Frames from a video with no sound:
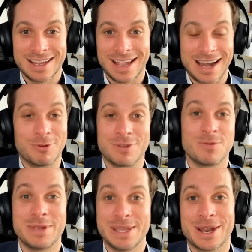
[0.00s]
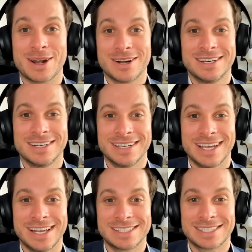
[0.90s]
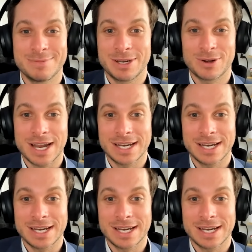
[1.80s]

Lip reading: and I won't even be there. And it's going to be great.